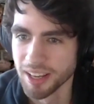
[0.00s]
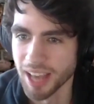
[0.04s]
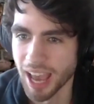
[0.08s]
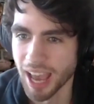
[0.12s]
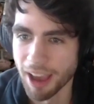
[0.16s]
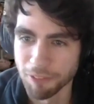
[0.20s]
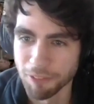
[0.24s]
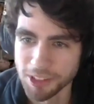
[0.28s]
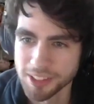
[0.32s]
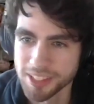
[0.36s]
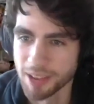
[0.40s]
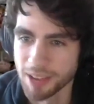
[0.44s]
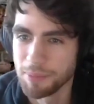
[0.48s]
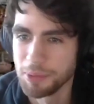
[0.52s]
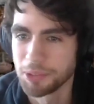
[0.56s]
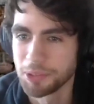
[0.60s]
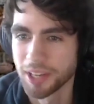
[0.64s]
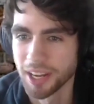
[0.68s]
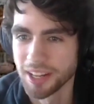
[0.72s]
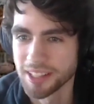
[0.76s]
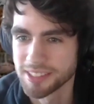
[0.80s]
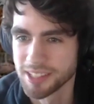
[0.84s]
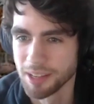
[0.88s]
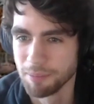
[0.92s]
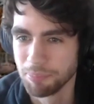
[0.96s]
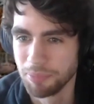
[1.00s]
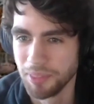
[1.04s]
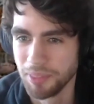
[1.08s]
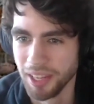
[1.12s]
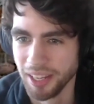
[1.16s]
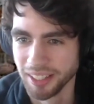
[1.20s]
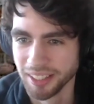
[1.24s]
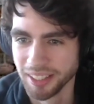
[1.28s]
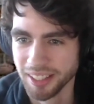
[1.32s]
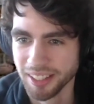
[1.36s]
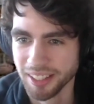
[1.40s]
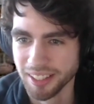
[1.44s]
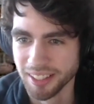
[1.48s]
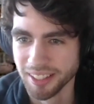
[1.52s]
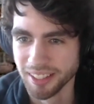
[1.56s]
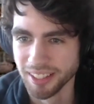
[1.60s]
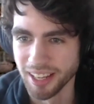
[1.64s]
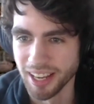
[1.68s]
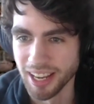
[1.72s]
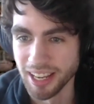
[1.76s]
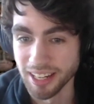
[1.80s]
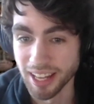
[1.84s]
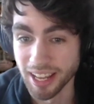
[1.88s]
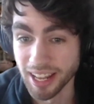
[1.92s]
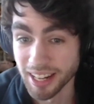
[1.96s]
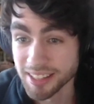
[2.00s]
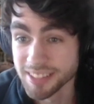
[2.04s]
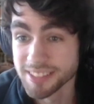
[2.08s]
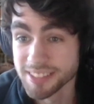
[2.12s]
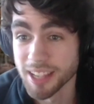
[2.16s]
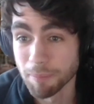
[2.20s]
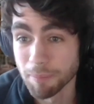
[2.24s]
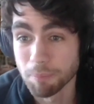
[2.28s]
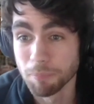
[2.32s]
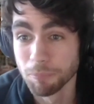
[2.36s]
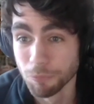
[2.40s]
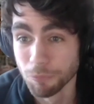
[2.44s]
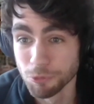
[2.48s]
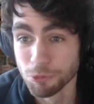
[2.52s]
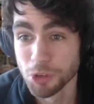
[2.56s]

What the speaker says: Every time you cut something, it ends up